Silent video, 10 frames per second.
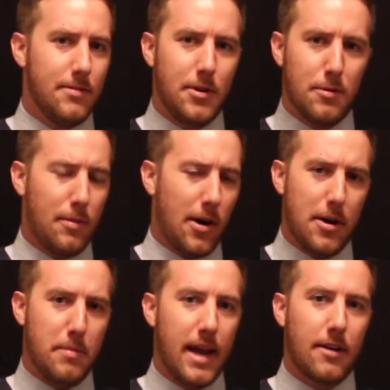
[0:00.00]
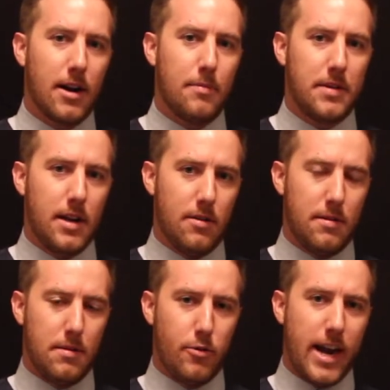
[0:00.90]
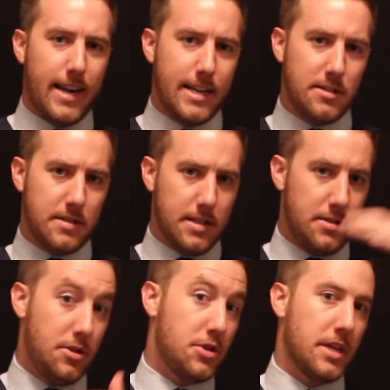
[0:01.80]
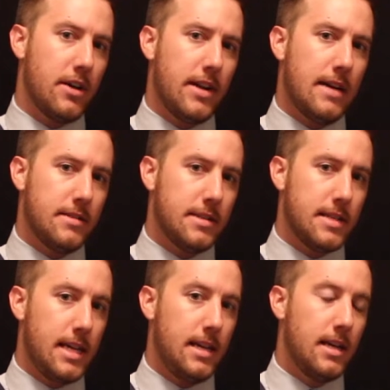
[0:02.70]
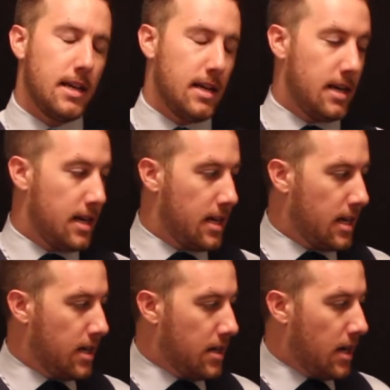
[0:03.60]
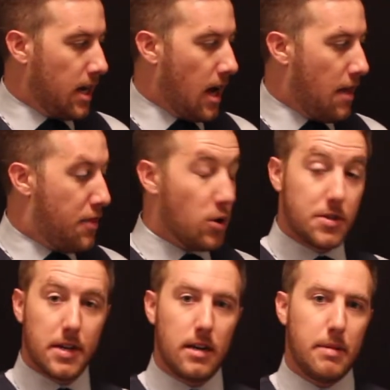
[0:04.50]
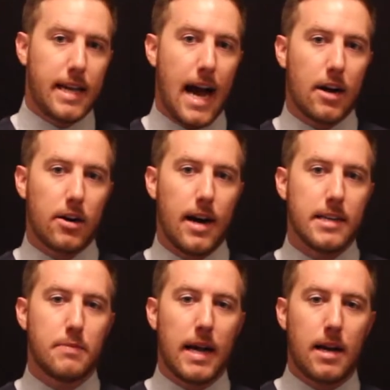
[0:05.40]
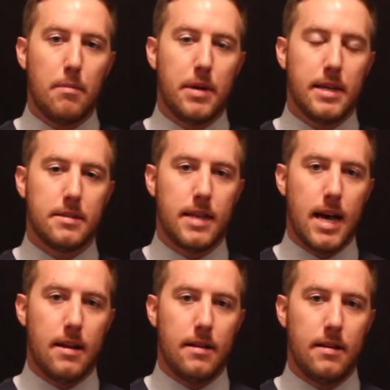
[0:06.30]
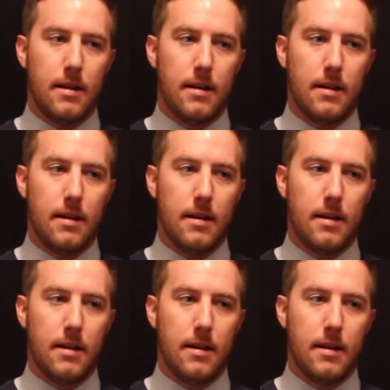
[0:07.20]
you're already bankrupt. The rating agencies usually go down to C. Those are going to be categorized by companies that